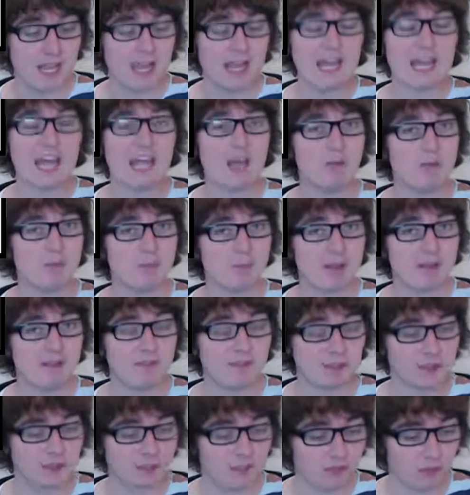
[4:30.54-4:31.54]
Here would be
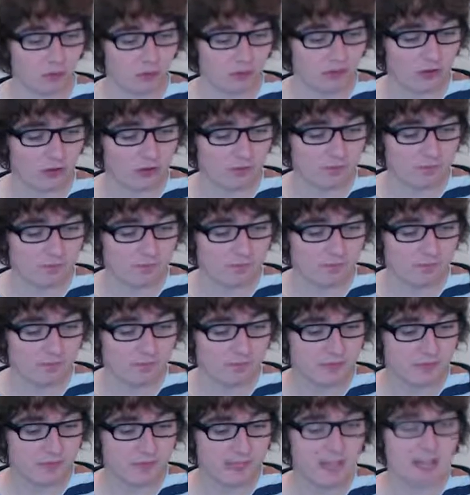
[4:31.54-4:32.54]
for the floor tom.
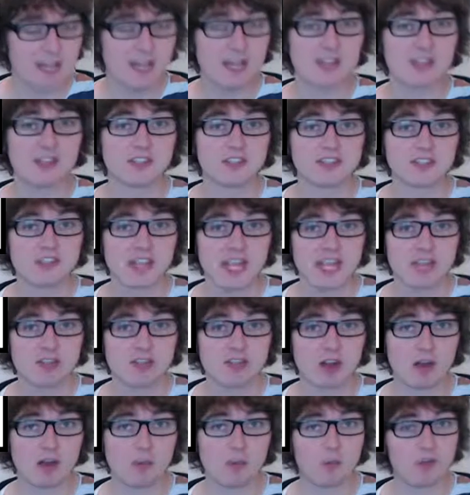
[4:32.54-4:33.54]
The snare
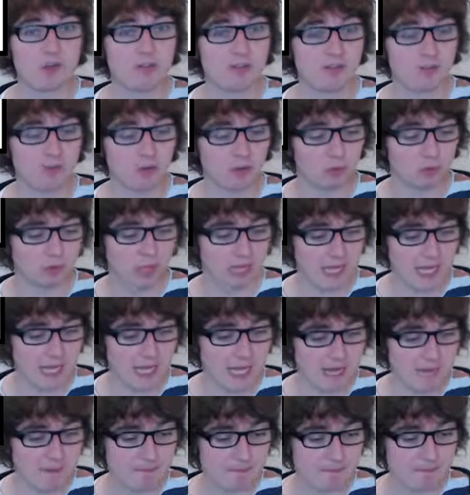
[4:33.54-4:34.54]
drum would fall
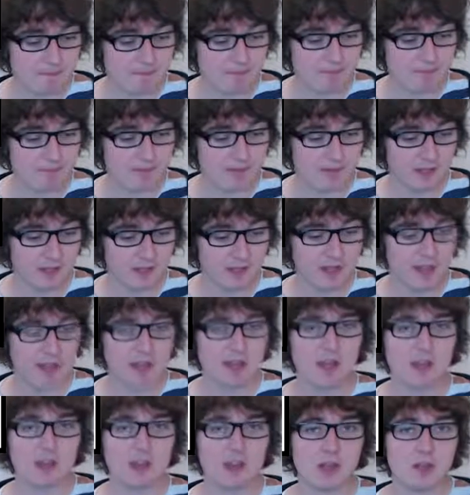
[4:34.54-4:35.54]
here.
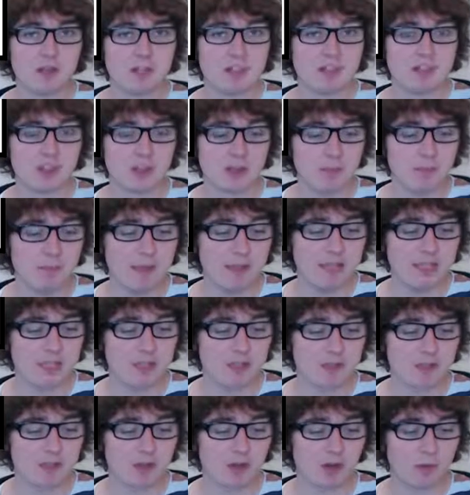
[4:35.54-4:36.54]
Notice that the
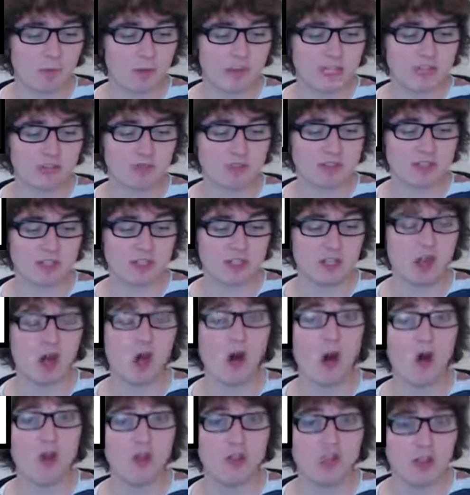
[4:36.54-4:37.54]
medium tom is written
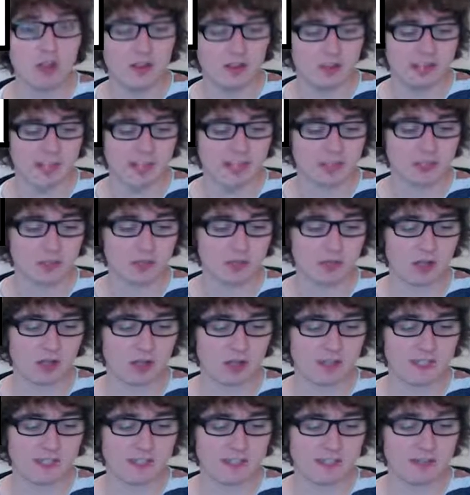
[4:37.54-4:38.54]
on the actual
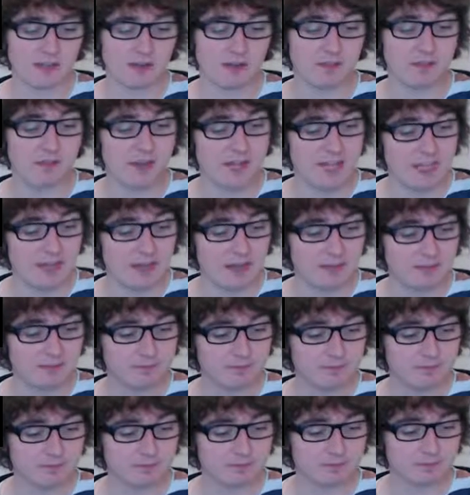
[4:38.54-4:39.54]
line itself here,
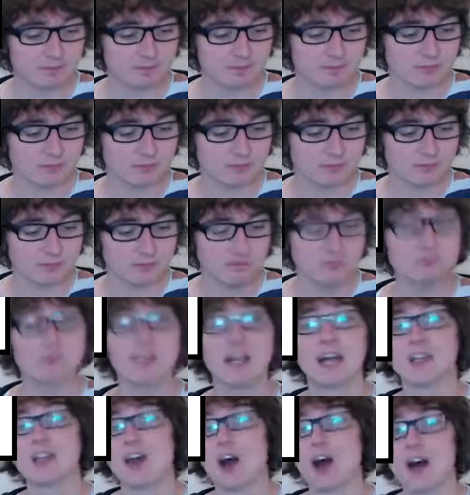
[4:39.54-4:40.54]

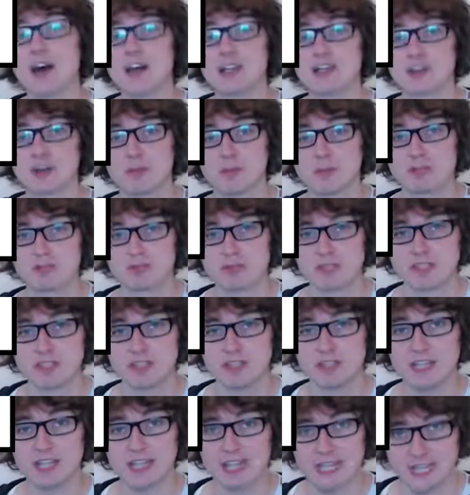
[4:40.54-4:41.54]
and the high tom is
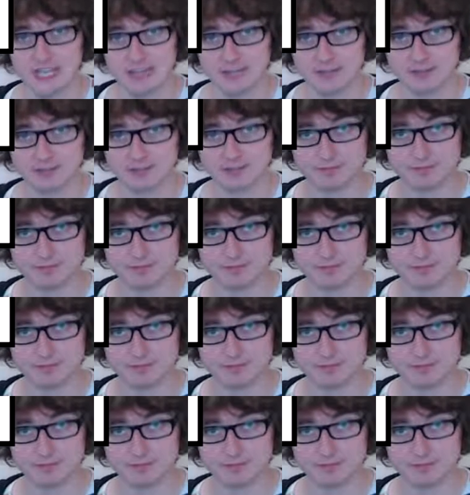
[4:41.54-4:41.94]
written here.